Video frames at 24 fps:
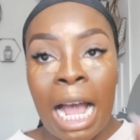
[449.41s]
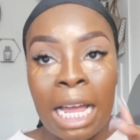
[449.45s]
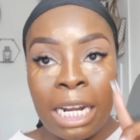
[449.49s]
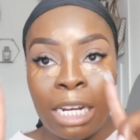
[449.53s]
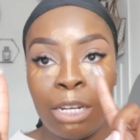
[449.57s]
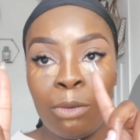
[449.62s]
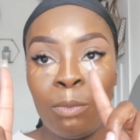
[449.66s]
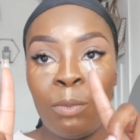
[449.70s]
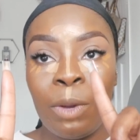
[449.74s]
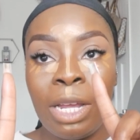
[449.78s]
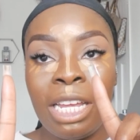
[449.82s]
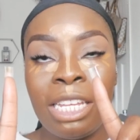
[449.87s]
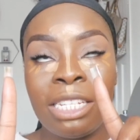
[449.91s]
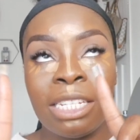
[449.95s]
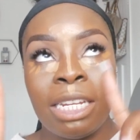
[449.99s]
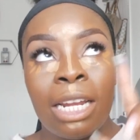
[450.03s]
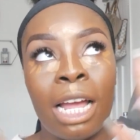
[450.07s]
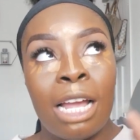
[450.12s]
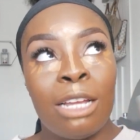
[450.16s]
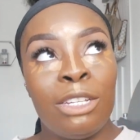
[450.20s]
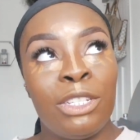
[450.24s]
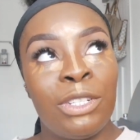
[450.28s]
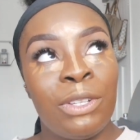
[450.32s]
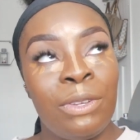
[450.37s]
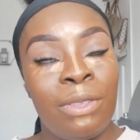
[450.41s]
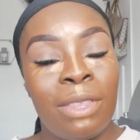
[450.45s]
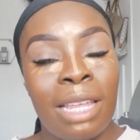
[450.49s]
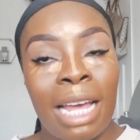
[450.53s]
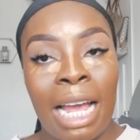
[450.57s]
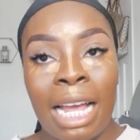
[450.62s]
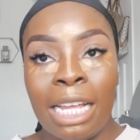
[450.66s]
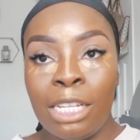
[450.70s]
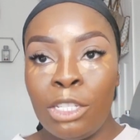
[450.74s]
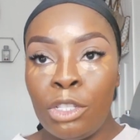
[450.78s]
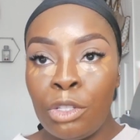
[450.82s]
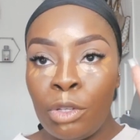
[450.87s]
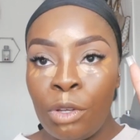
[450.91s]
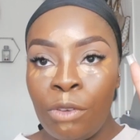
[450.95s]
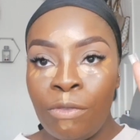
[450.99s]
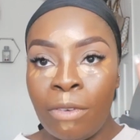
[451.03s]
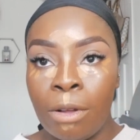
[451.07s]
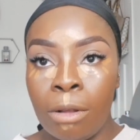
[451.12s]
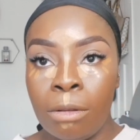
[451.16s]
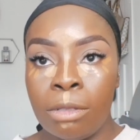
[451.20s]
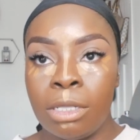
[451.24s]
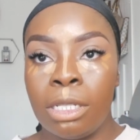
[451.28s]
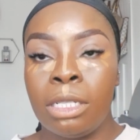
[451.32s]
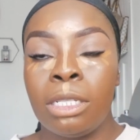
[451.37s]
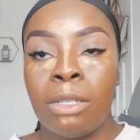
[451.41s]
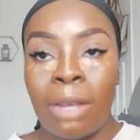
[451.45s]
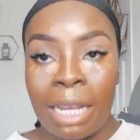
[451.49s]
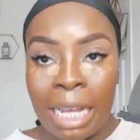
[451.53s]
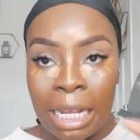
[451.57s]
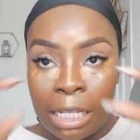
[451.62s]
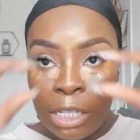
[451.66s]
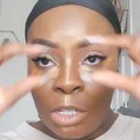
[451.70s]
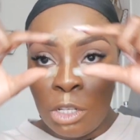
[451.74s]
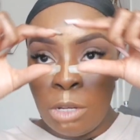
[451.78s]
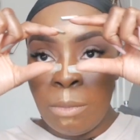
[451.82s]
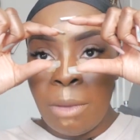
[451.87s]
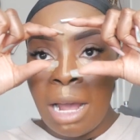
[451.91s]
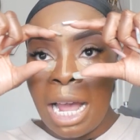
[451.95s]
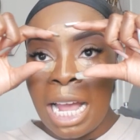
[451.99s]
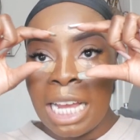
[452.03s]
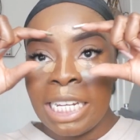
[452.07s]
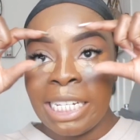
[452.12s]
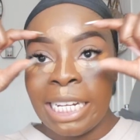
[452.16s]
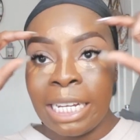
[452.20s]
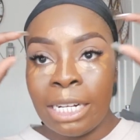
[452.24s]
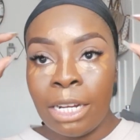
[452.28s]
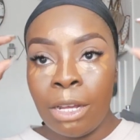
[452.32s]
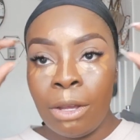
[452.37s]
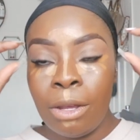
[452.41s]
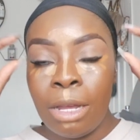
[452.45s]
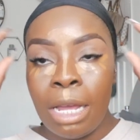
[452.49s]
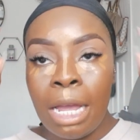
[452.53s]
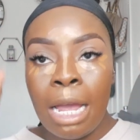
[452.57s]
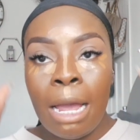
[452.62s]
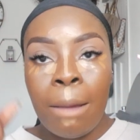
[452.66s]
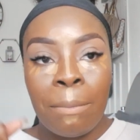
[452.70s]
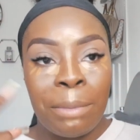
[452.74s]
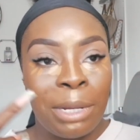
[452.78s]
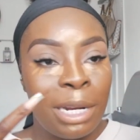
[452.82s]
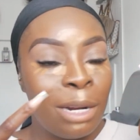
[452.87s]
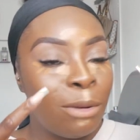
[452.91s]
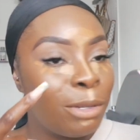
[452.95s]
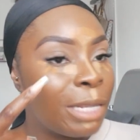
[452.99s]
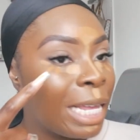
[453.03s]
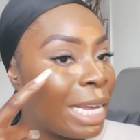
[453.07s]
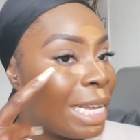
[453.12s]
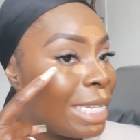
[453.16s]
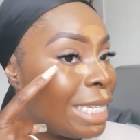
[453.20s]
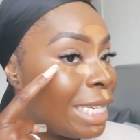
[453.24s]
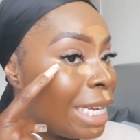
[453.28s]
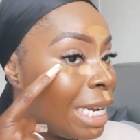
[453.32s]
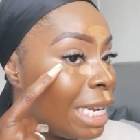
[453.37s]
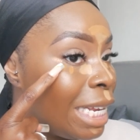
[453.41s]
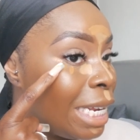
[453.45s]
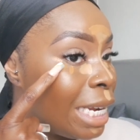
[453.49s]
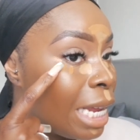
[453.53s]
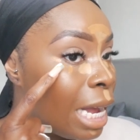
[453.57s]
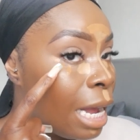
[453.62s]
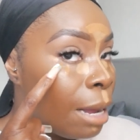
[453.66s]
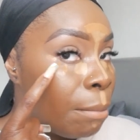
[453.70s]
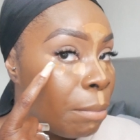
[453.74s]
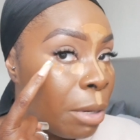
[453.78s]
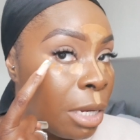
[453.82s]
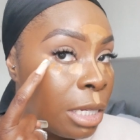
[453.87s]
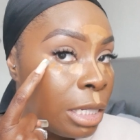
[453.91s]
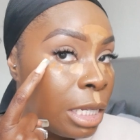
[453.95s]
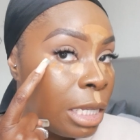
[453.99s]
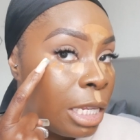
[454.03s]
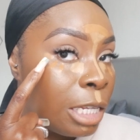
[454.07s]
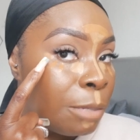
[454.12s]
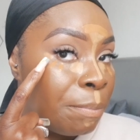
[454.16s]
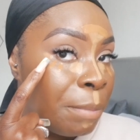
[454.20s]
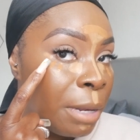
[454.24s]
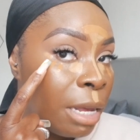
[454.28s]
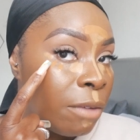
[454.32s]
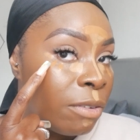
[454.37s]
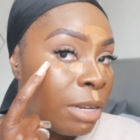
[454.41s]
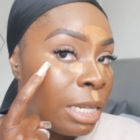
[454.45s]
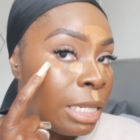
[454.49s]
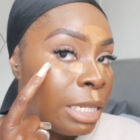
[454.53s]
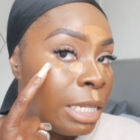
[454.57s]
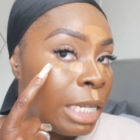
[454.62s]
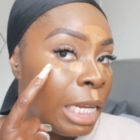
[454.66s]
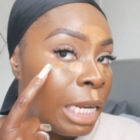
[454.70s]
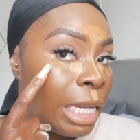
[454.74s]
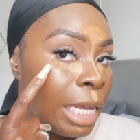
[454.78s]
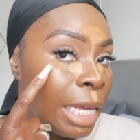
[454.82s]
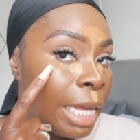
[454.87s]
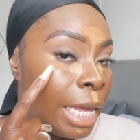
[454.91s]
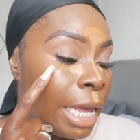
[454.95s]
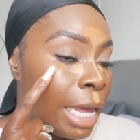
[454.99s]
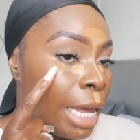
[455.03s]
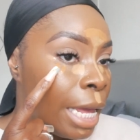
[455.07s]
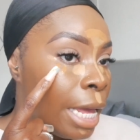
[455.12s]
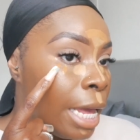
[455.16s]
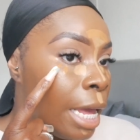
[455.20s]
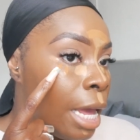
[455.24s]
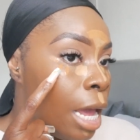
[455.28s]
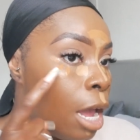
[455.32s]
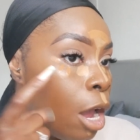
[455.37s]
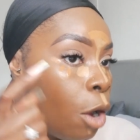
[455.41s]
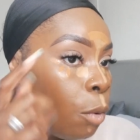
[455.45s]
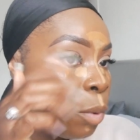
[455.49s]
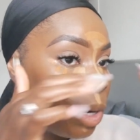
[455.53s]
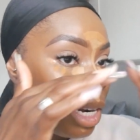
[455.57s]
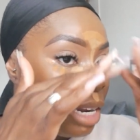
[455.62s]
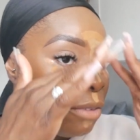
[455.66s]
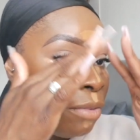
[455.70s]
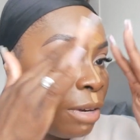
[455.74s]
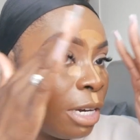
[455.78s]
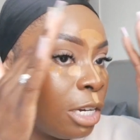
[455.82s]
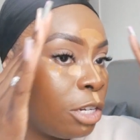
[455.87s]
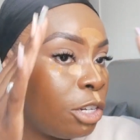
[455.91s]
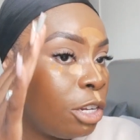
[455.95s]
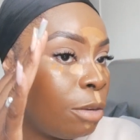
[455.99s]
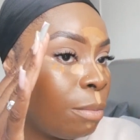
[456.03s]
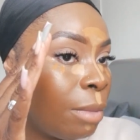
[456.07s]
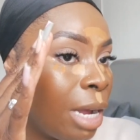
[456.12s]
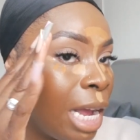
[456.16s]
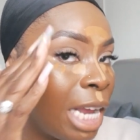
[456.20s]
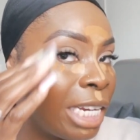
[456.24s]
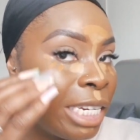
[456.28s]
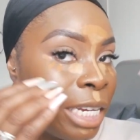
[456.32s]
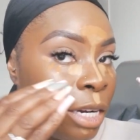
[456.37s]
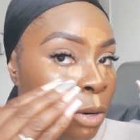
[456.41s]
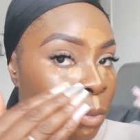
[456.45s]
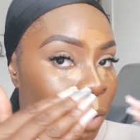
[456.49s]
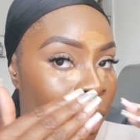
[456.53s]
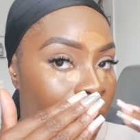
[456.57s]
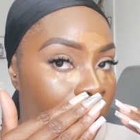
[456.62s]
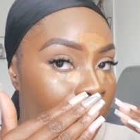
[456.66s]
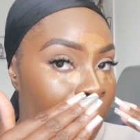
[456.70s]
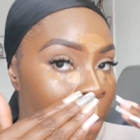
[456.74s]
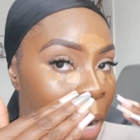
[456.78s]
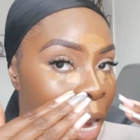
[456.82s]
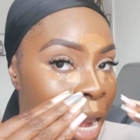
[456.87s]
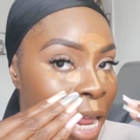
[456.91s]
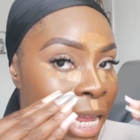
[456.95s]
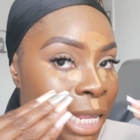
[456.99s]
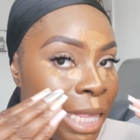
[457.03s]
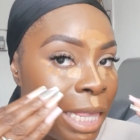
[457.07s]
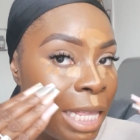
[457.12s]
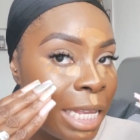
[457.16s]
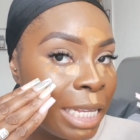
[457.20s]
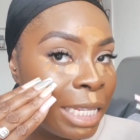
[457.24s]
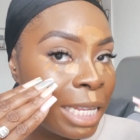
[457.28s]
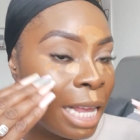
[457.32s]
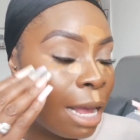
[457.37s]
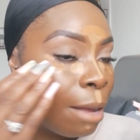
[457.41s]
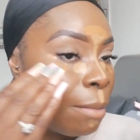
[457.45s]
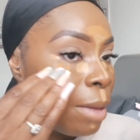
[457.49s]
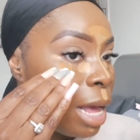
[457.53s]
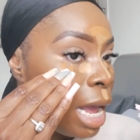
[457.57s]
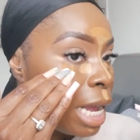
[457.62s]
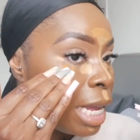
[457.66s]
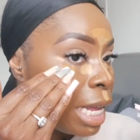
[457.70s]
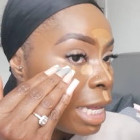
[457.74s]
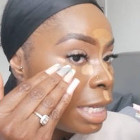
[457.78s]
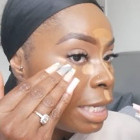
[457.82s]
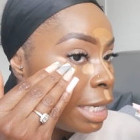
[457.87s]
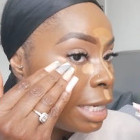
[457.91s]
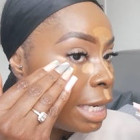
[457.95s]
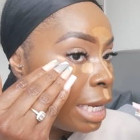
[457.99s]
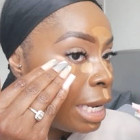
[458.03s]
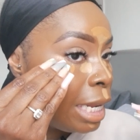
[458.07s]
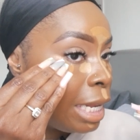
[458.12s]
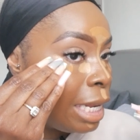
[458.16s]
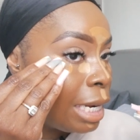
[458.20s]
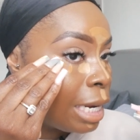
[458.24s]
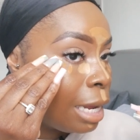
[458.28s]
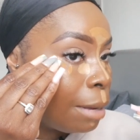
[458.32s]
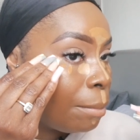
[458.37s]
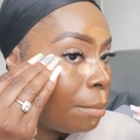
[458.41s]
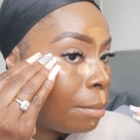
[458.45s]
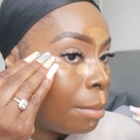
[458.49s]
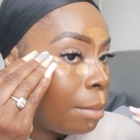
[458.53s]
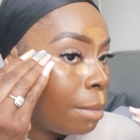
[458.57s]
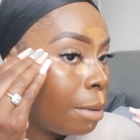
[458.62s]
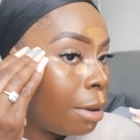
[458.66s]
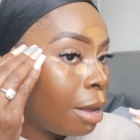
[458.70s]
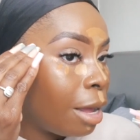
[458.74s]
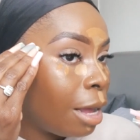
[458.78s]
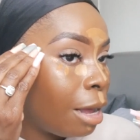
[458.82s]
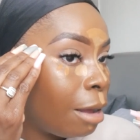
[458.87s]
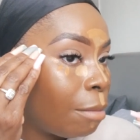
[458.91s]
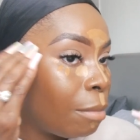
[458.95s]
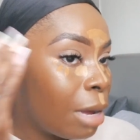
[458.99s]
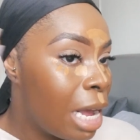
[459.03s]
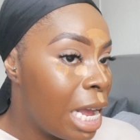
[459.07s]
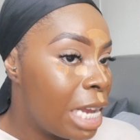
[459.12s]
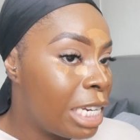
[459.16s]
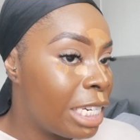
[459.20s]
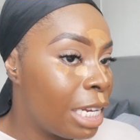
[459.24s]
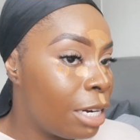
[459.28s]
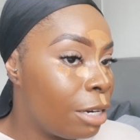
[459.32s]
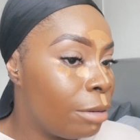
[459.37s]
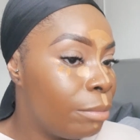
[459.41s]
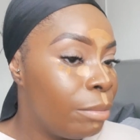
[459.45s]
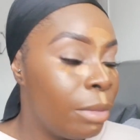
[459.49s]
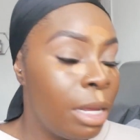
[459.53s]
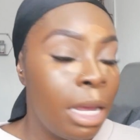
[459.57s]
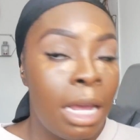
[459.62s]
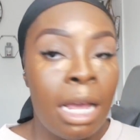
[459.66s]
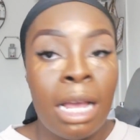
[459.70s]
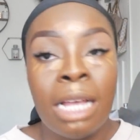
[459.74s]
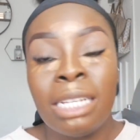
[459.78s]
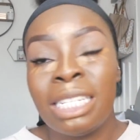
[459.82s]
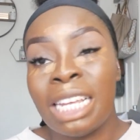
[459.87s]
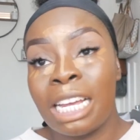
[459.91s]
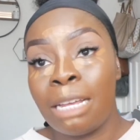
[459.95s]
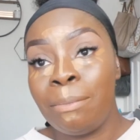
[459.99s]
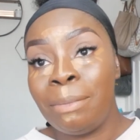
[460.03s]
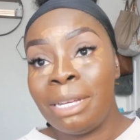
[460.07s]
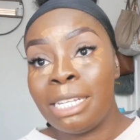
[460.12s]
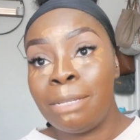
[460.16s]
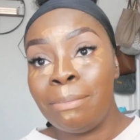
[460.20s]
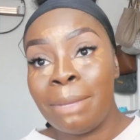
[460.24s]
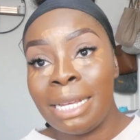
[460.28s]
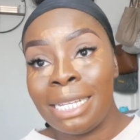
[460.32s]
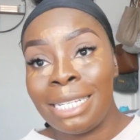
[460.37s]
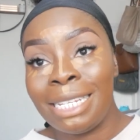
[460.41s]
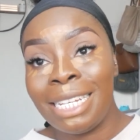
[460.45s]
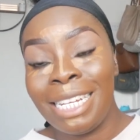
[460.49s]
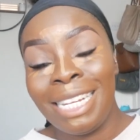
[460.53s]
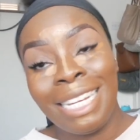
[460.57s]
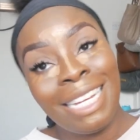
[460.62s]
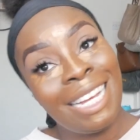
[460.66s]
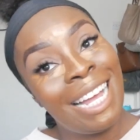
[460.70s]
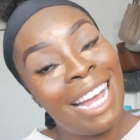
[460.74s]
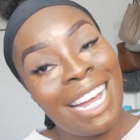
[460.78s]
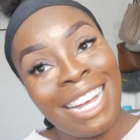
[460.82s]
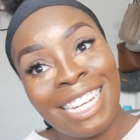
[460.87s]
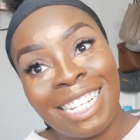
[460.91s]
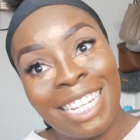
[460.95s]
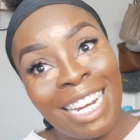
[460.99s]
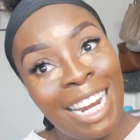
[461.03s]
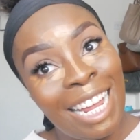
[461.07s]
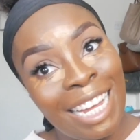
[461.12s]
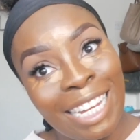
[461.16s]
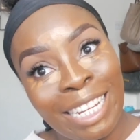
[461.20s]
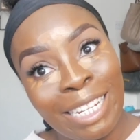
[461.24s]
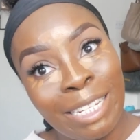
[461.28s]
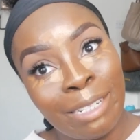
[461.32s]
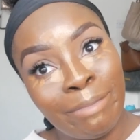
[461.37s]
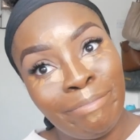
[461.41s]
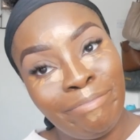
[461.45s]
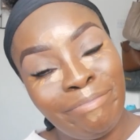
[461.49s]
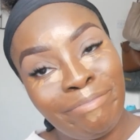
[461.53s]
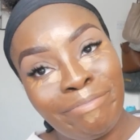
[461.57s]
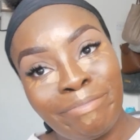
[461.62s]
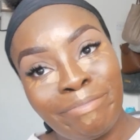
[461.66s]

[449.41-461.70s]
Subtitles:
And the reason I do that, twofold. So I get to do my eyeshadow, but then also I get to clean it up. Because of this bit of concealer here, when I finish doing my eyeshadow, when I blend this out, I get to clean up my eyeshadow. So I can be as messy as I like.